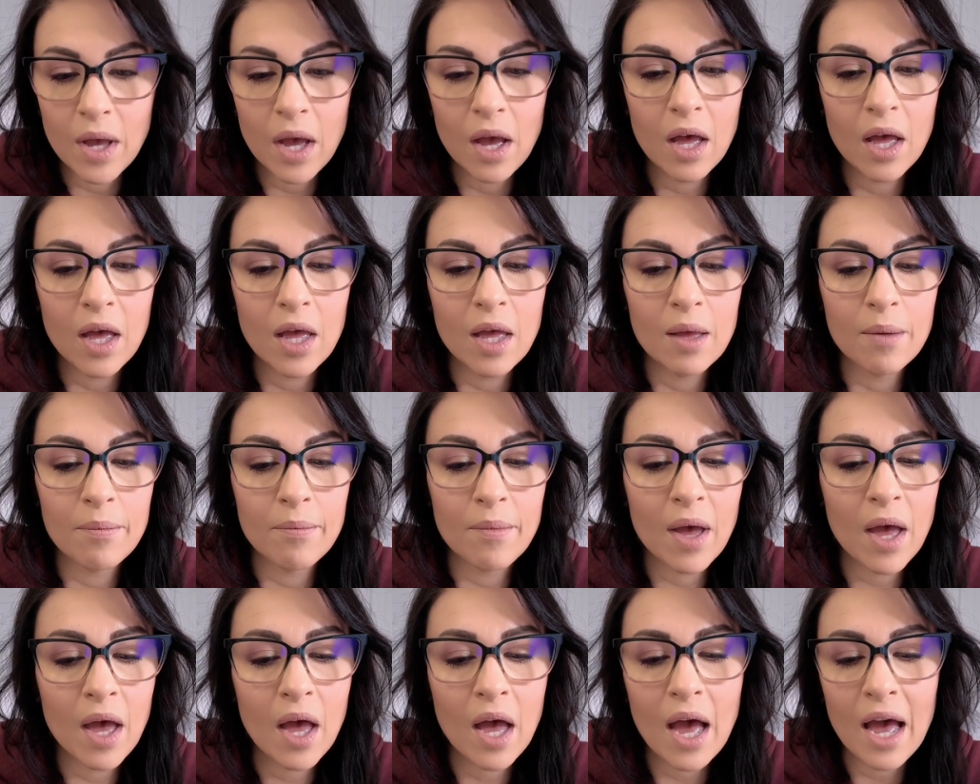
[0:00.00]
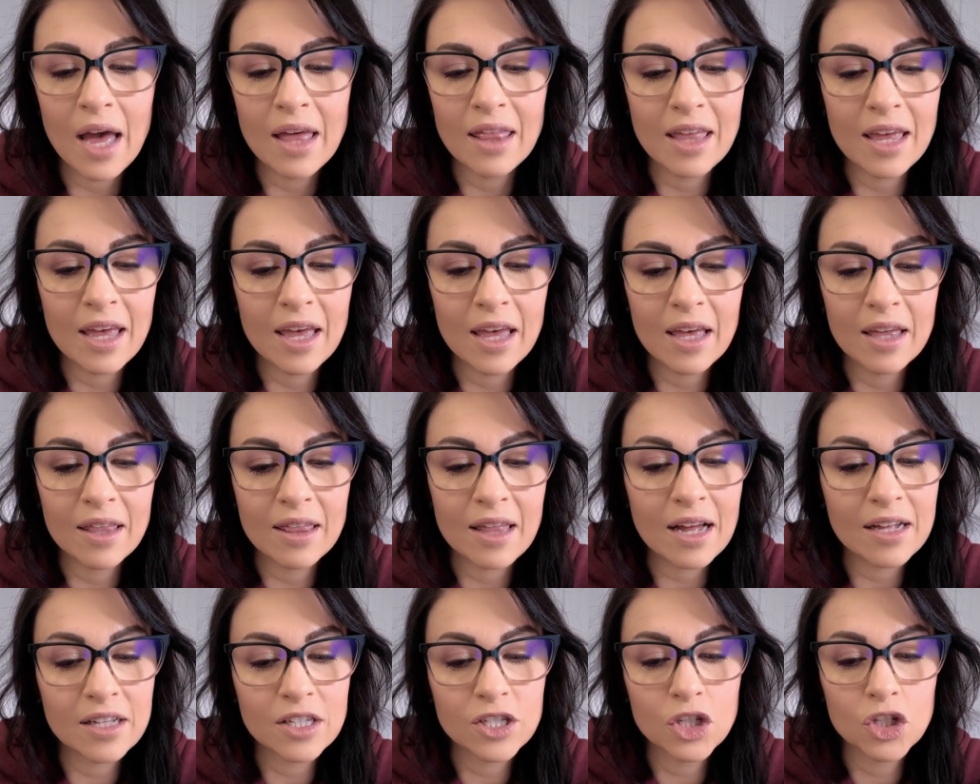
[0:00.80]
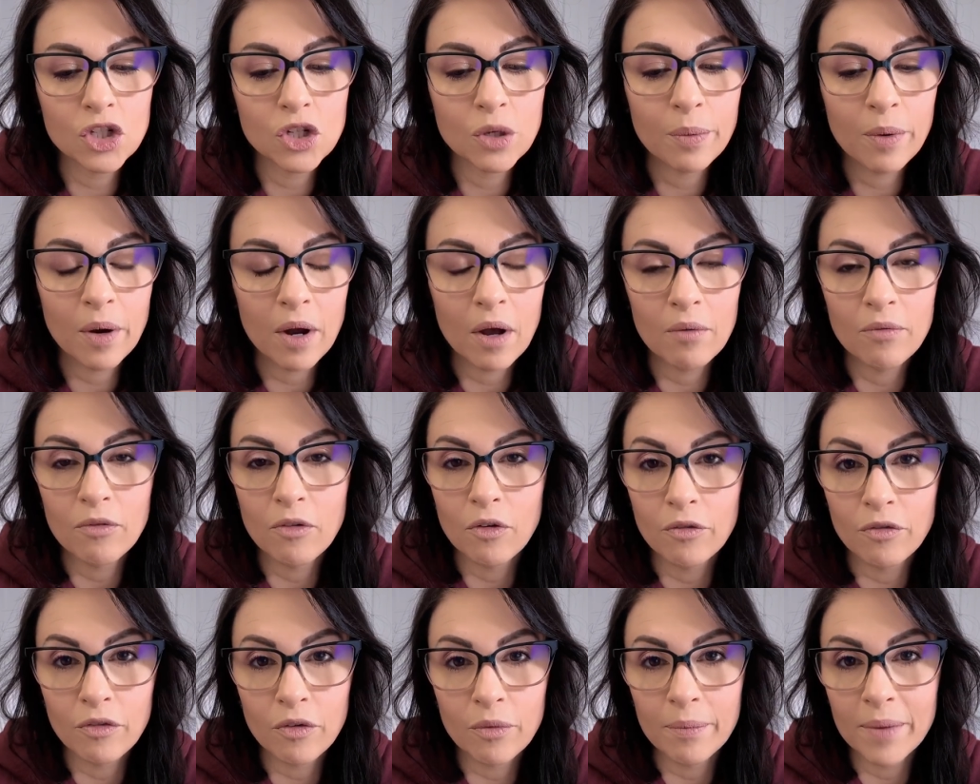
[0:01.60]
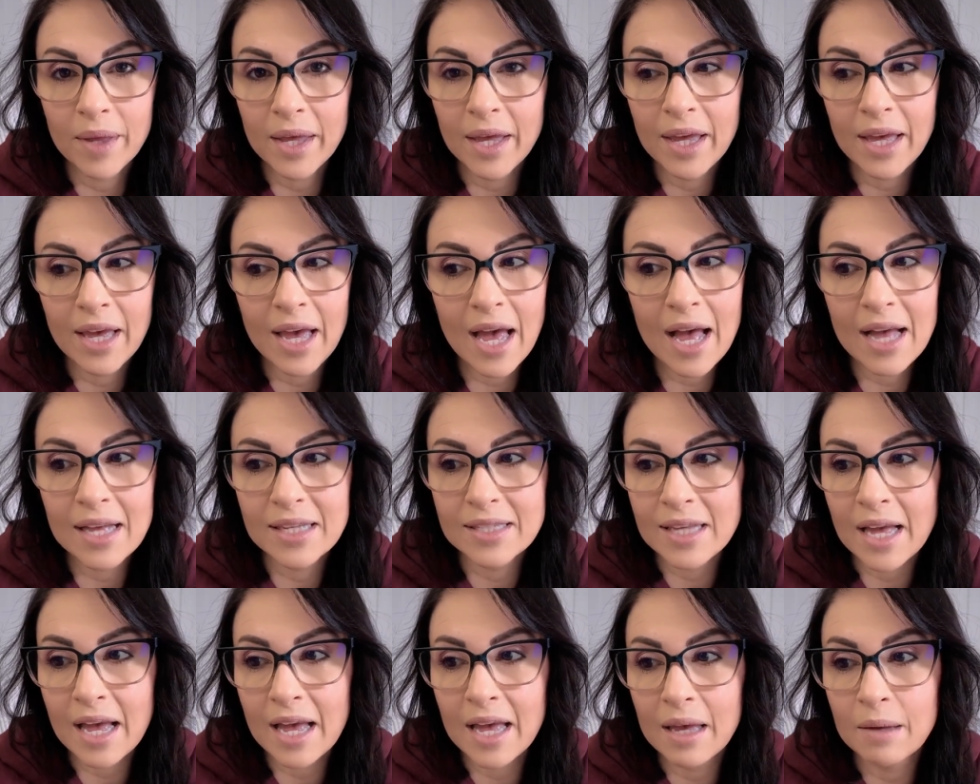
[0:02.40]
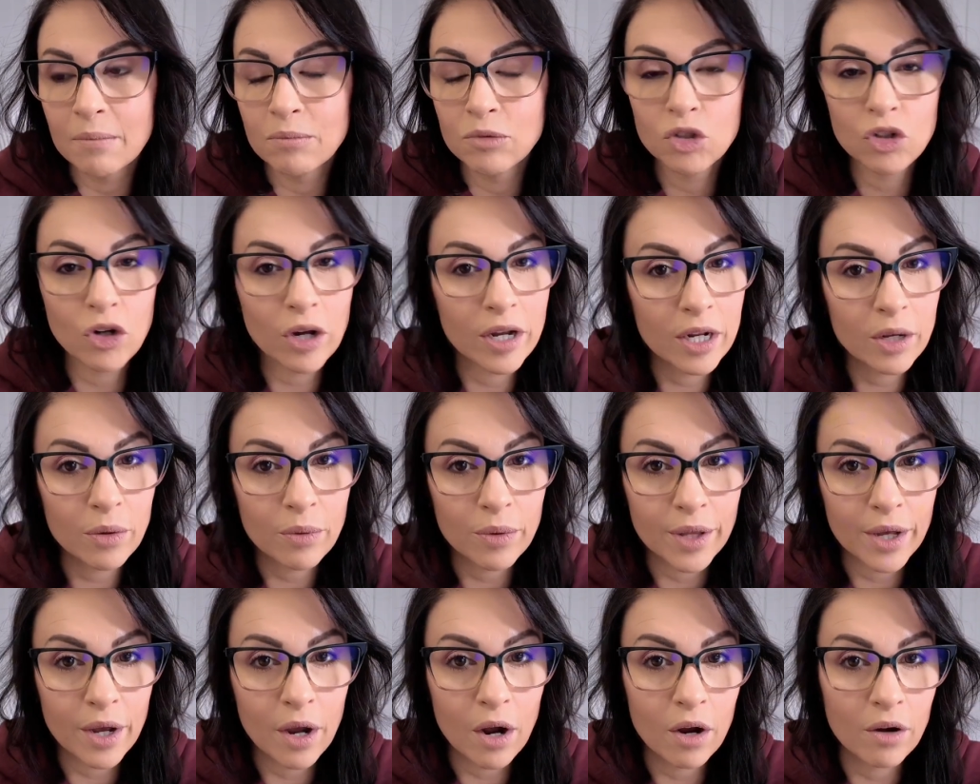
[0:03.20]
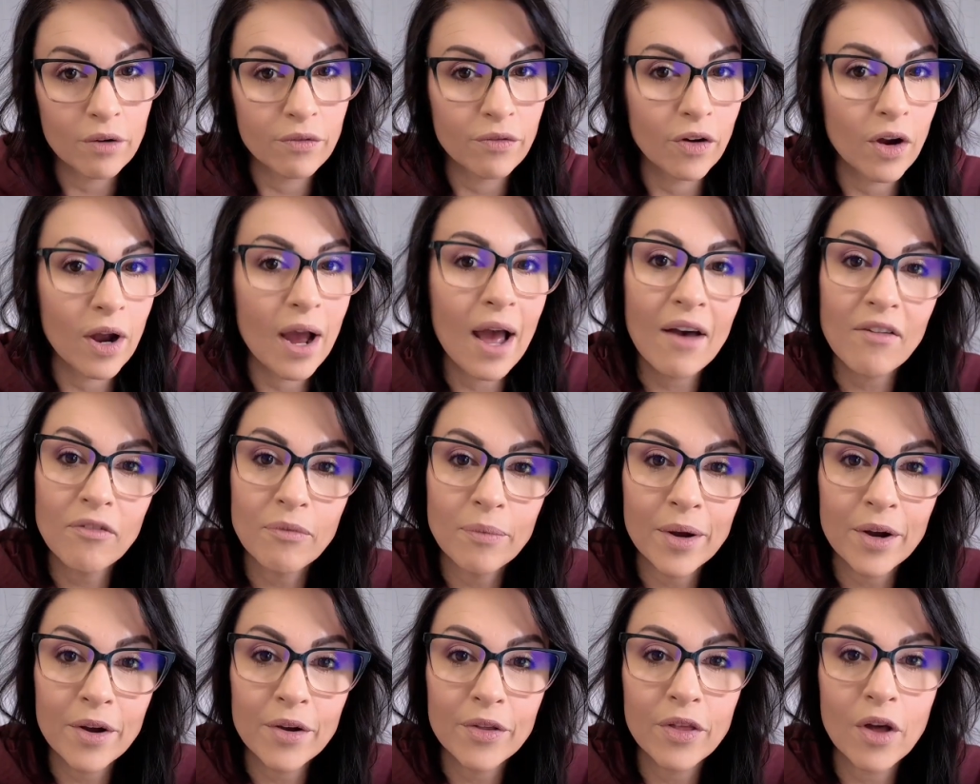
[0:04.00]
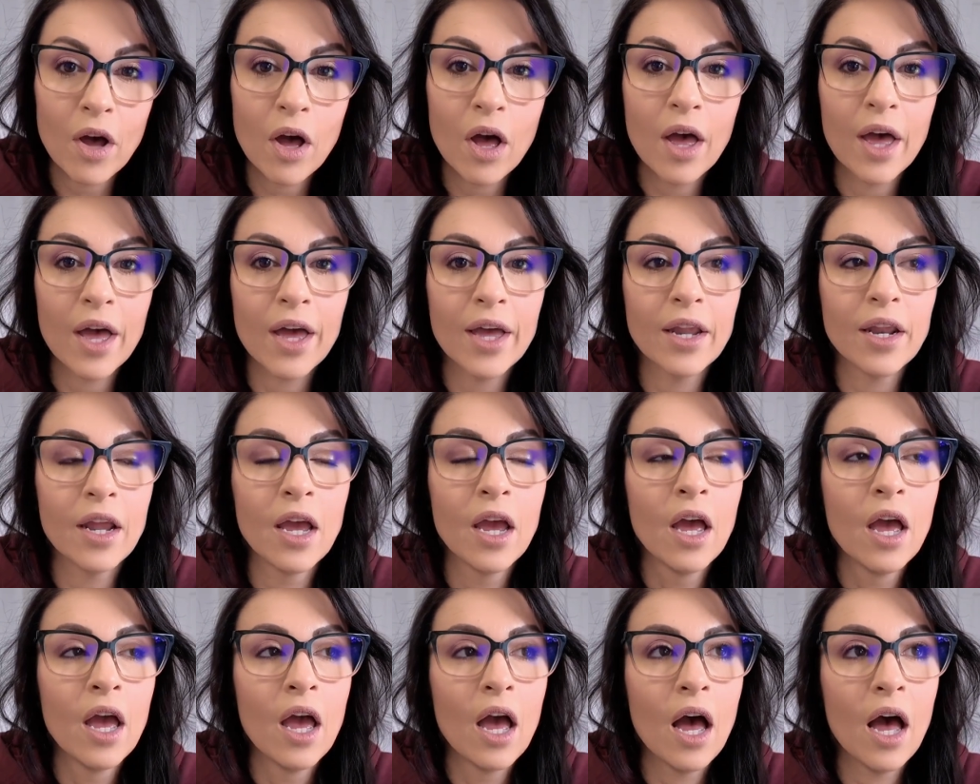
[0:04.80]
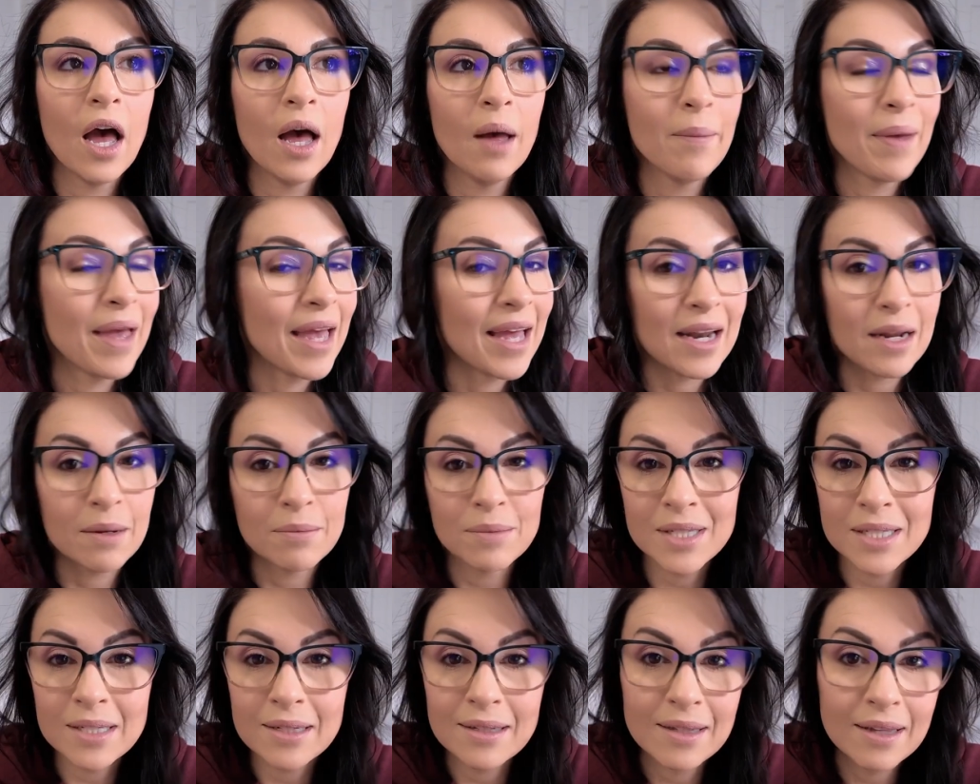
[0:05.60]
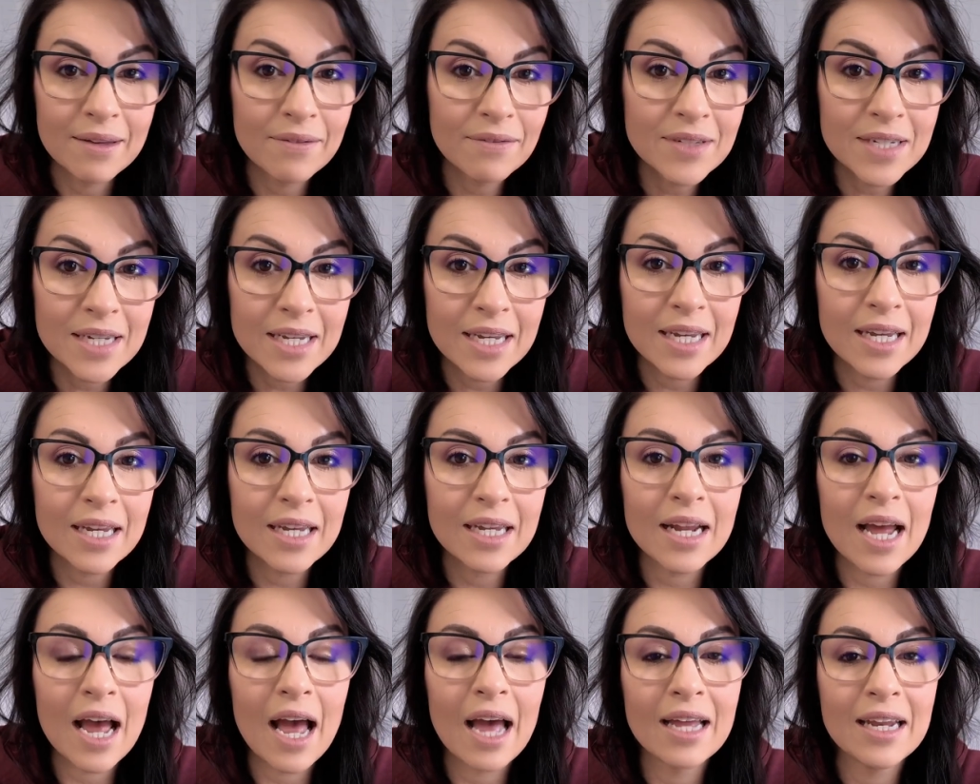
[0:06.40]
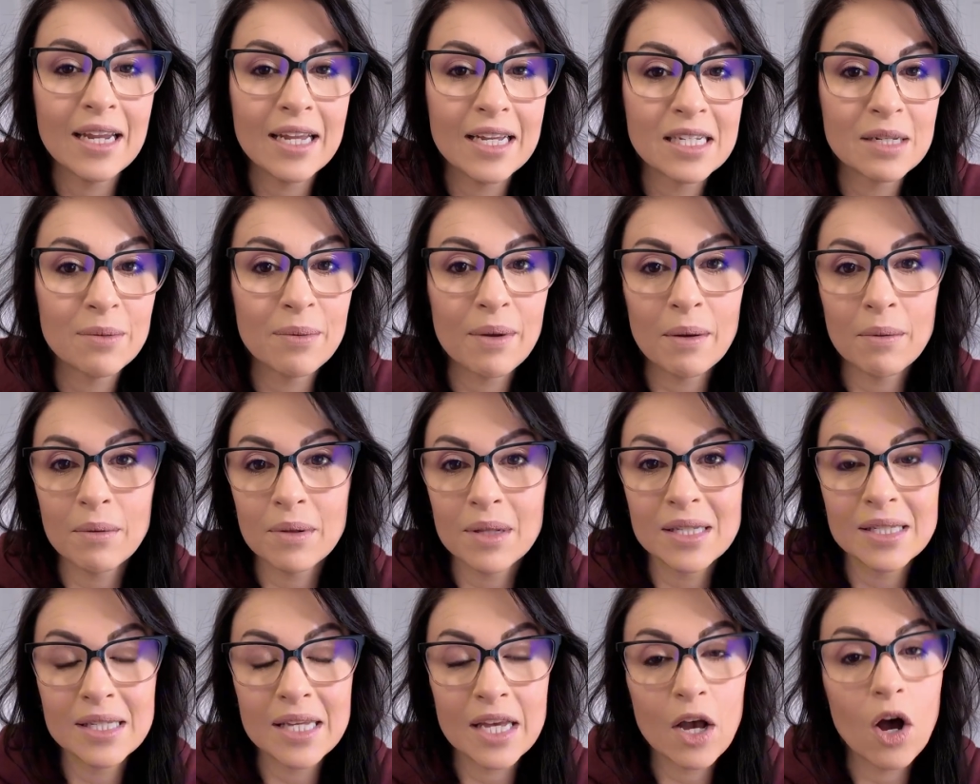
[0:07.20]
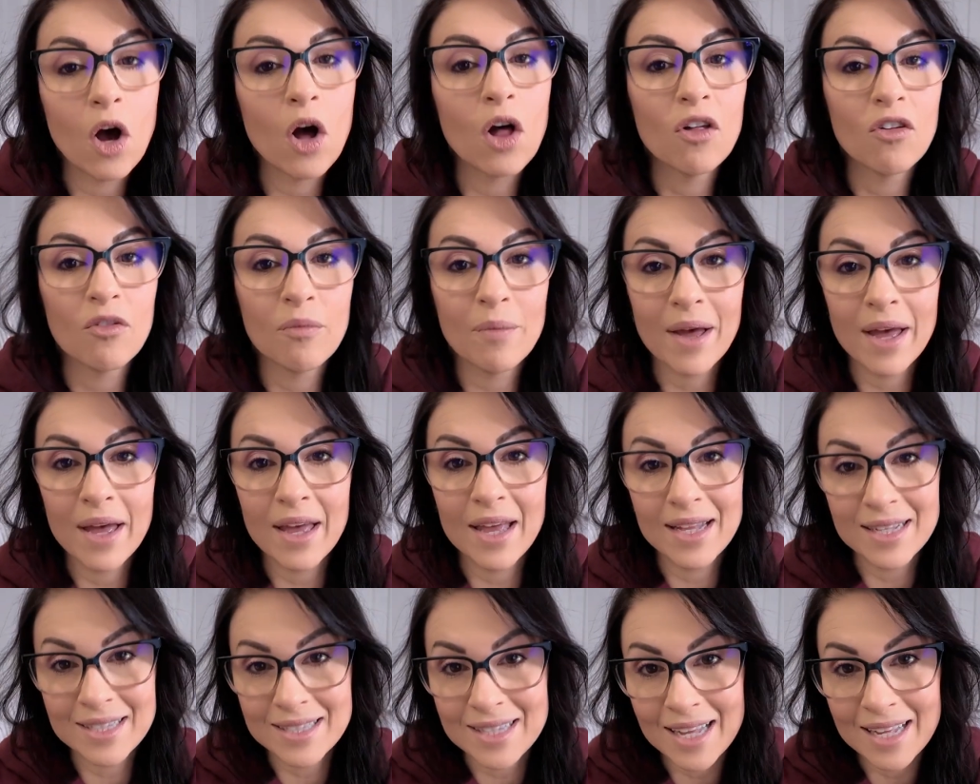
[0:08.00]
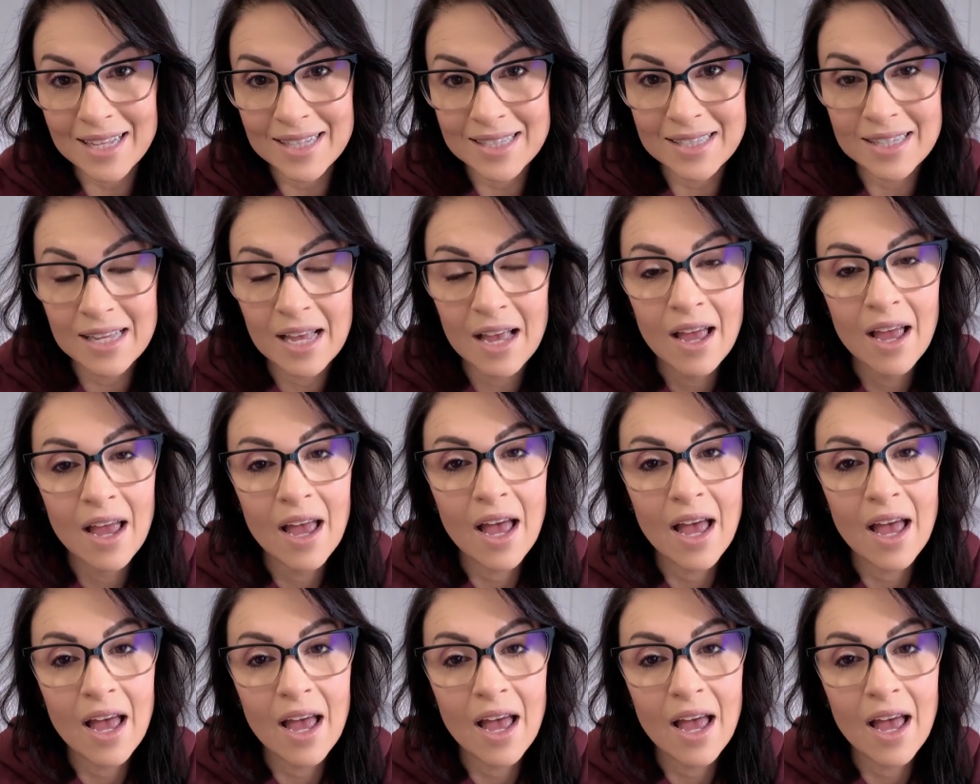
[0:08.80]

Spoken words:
I think that's super helpful for me as I am training really hard for a half marathon, and I'm still lifting. I need to be able to see all of my insights